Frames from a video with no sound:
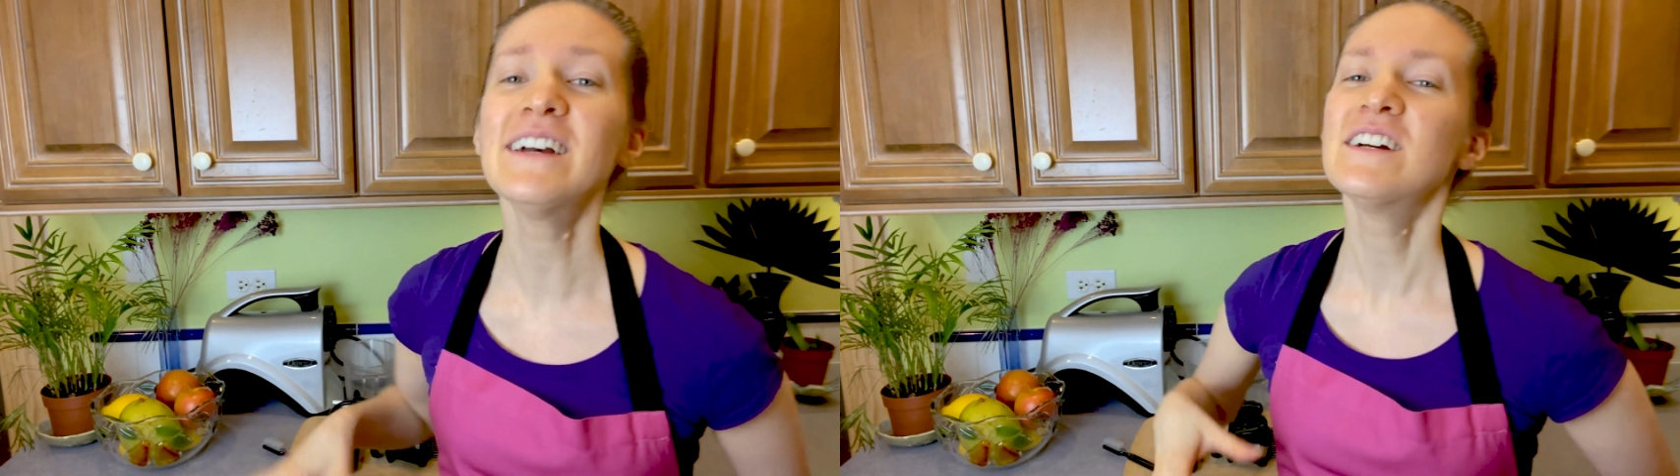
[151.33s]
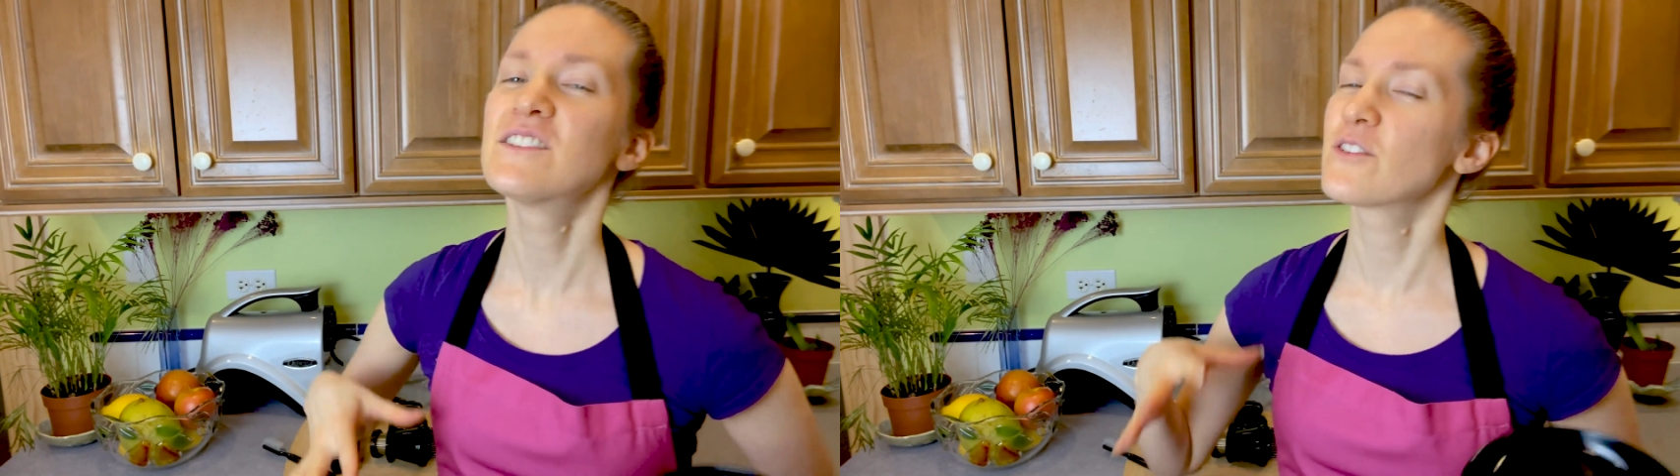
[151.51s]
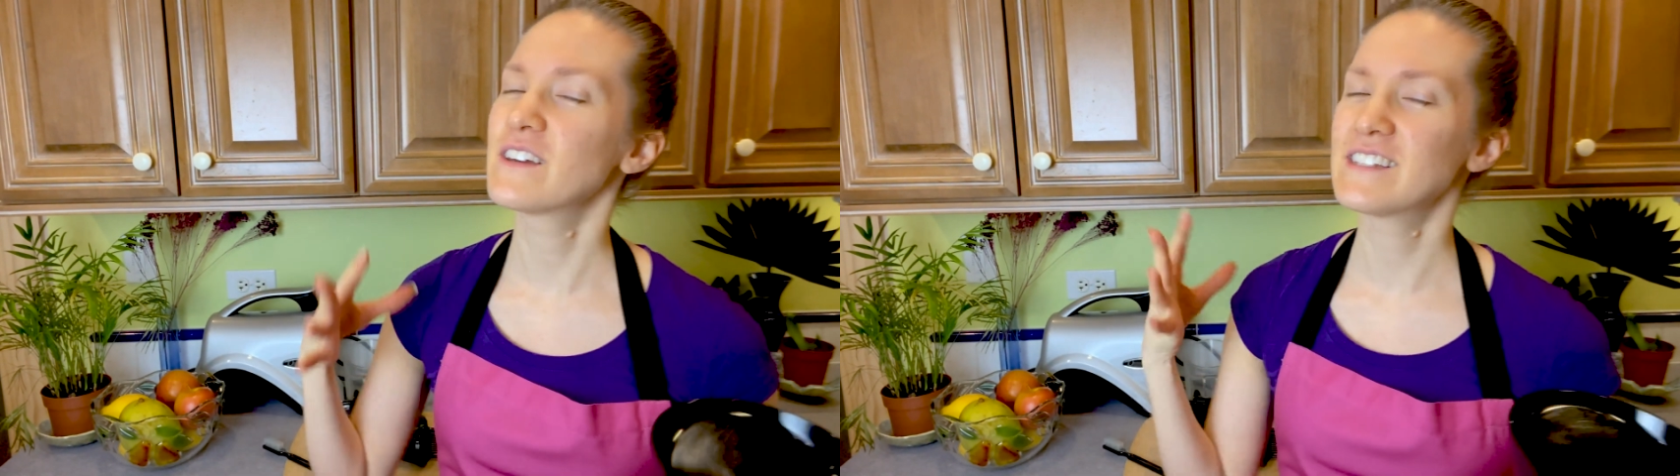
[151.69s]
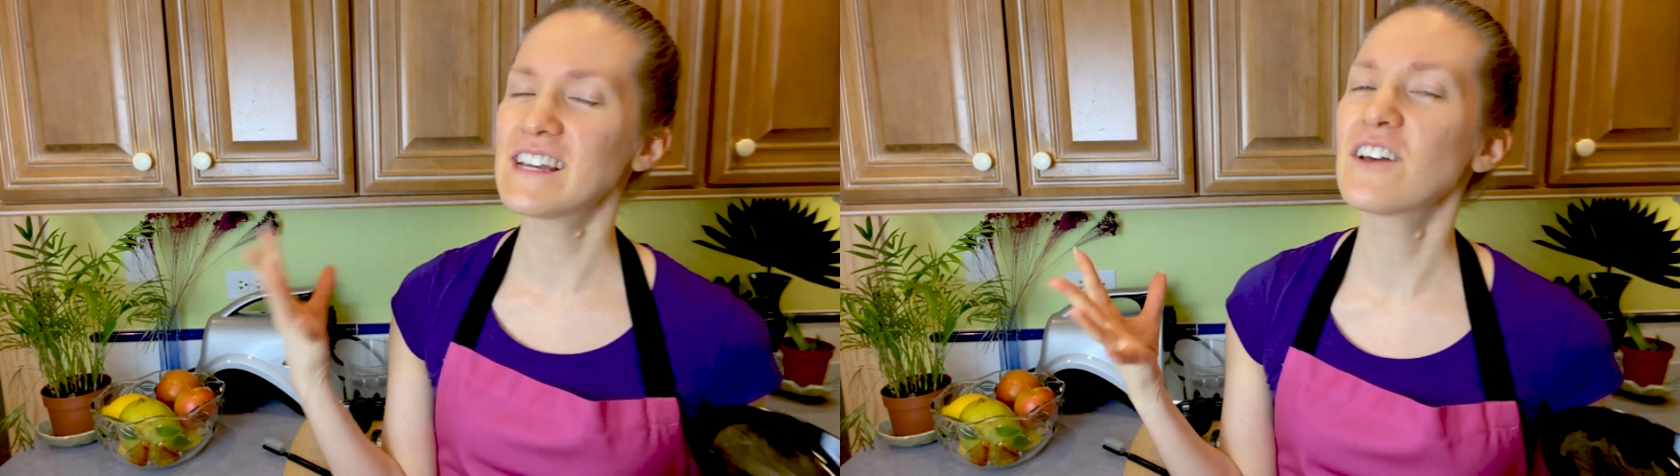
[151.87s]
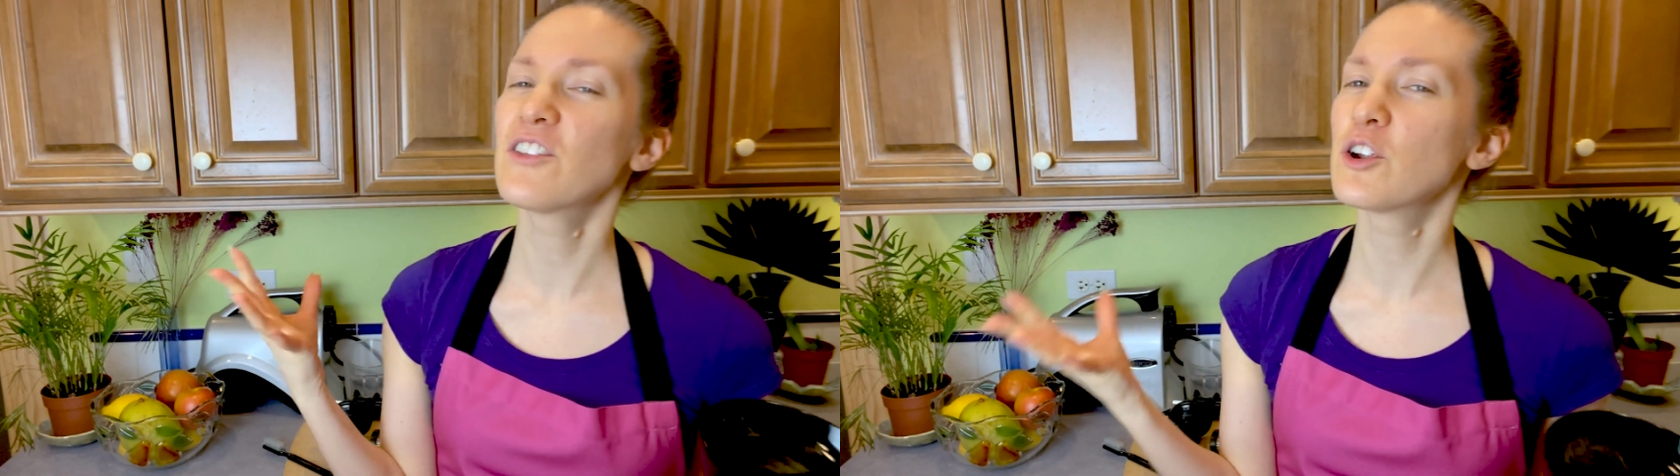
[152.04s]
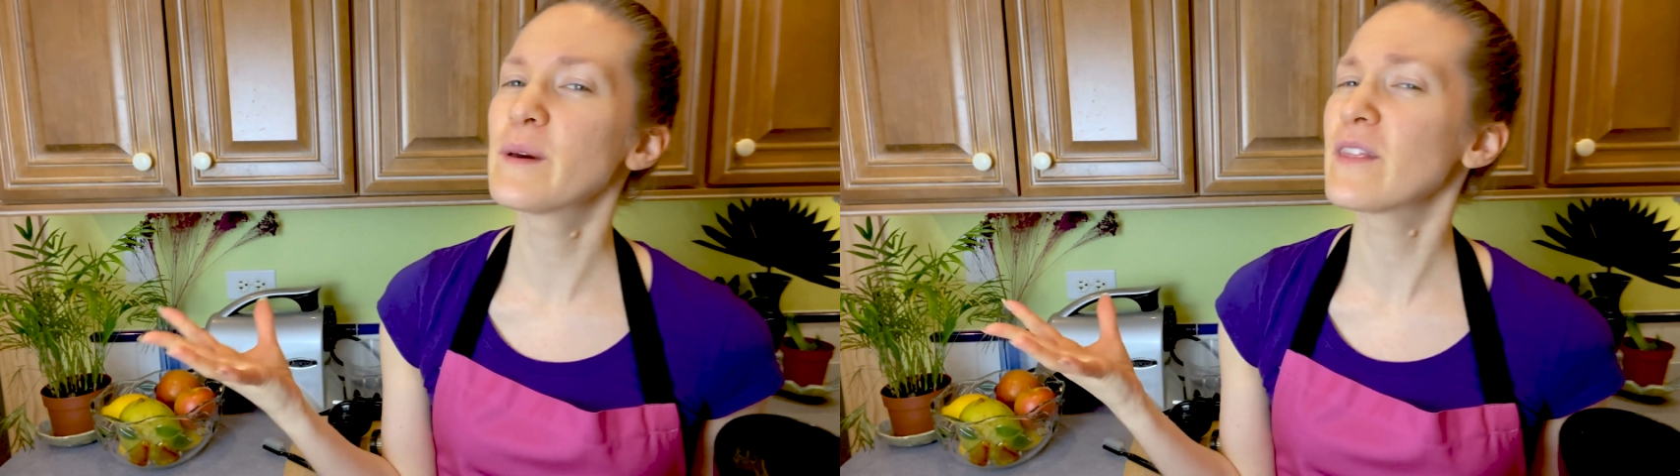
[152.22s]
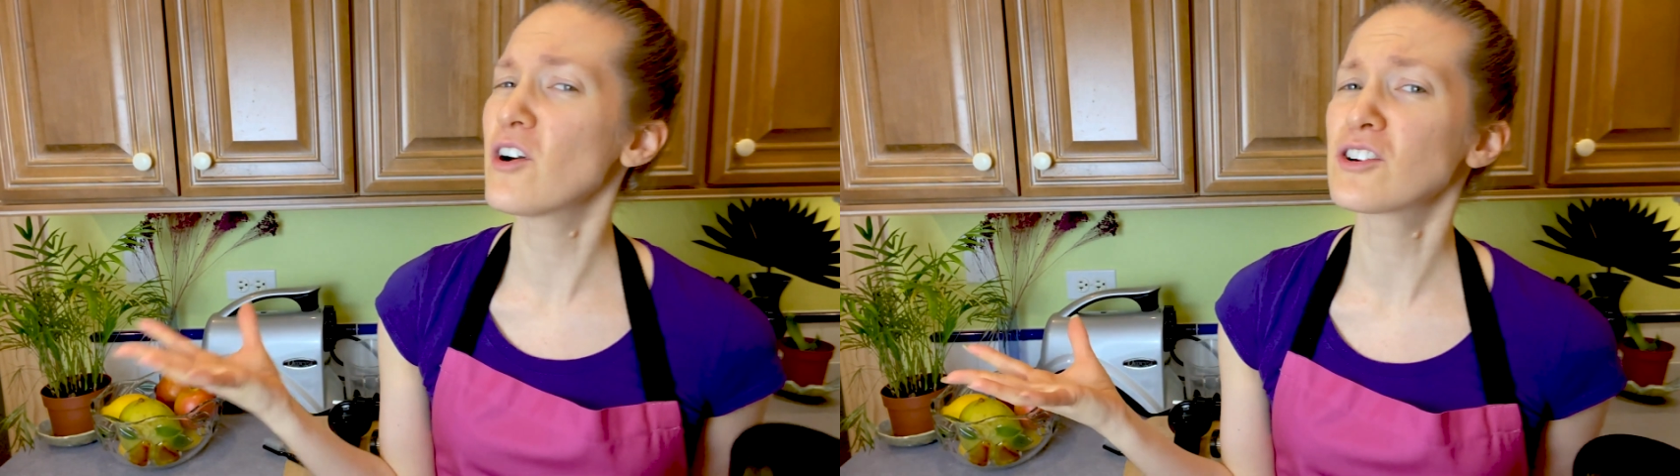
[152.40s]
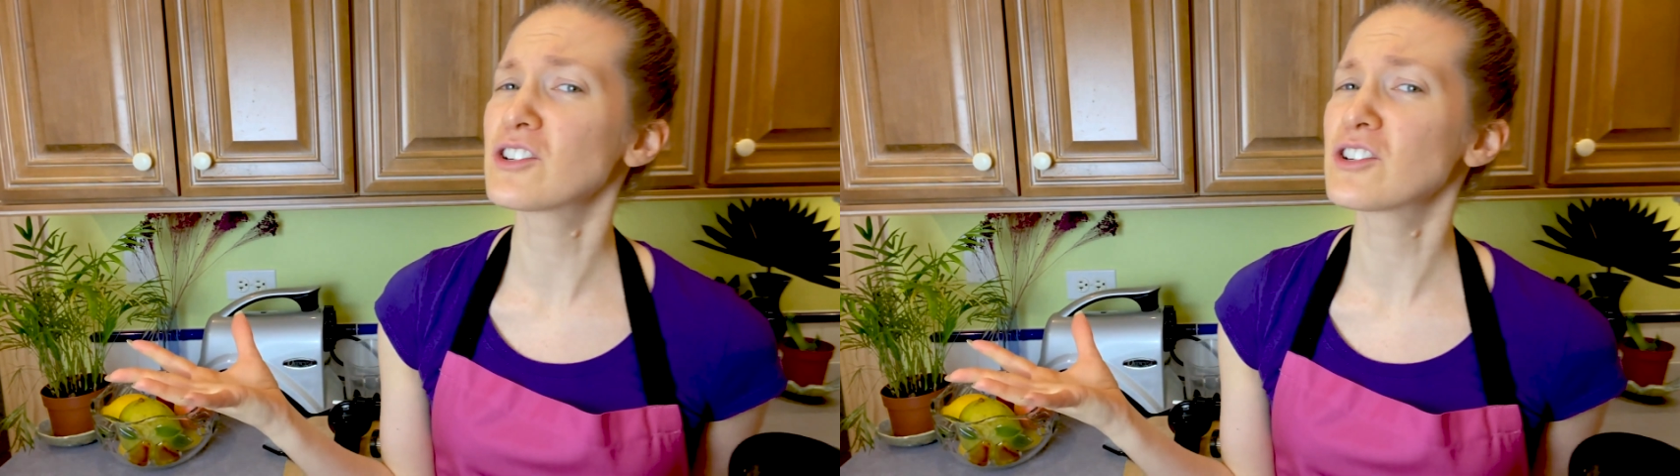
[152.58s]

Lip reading: so they take a little bit longer to